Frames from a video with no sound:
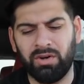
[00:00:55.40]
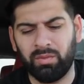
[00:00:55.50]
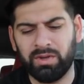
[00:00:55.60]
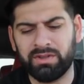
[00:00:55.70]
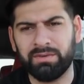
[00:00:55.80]
Yo,
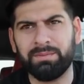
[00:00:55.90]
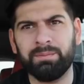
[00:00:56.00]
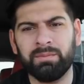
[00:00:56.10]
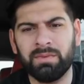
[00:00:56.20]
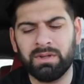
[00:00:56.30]
what the?
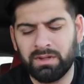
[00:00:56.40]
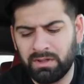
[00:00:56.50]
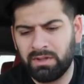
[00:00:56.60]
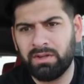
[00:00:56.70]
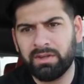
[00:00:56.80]

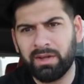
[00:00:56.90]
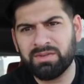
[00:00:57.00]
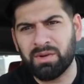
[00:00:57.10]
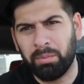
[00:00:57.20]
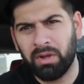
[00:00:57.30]
That
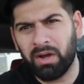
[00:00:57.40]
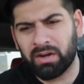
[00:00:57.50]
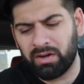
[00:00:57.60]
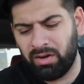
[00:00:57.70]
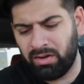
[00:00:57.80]
was a
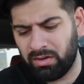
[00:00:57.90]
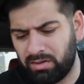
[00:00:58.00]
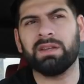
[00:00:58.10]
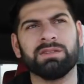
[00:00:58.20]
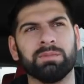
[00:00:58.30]
block call.
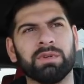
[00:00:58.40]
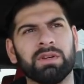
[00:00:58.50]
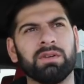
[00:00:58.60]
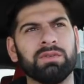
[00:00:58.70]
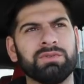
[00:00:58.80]
Guess I'm gonna
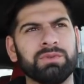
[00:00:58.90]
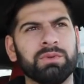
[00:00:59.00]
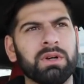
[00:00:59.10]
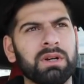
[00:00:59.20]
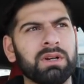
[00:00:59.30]
go
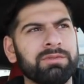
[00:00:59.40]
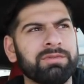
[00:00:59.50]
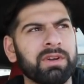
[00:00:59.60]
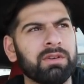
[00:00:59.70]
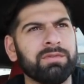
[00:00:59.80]
to uh,
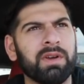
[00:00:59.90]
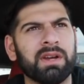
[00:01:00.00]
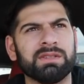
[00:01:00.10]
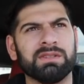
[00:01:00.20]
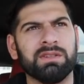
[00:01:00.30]

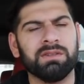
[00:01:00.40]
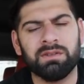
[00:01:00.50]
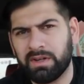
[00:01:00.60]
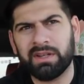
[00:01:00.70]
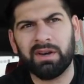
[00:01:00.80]
Fairfax and
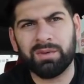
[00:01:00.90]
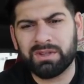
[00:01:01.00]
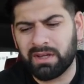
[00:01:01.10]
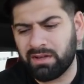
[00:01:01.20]
find out what the